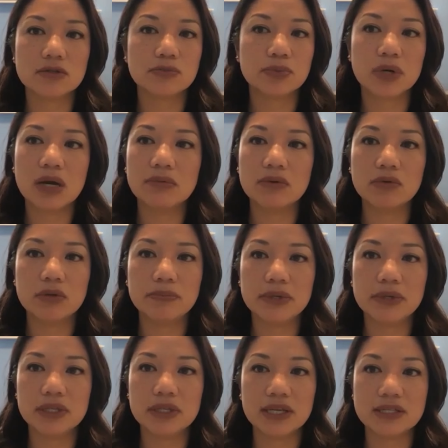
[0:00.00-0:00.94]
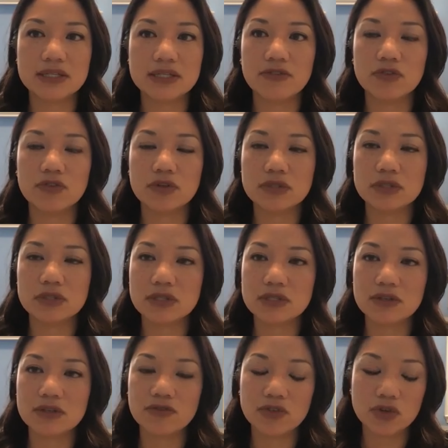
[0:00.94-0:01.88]
problem would be, like, say for
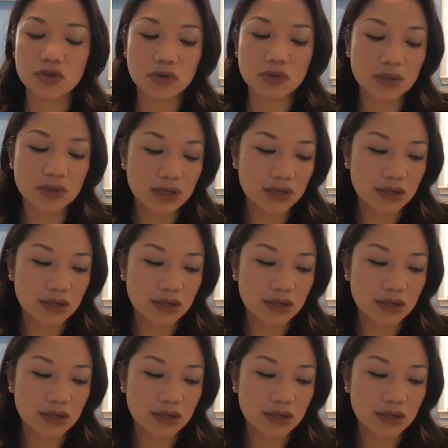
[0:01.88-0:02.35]
instance, if you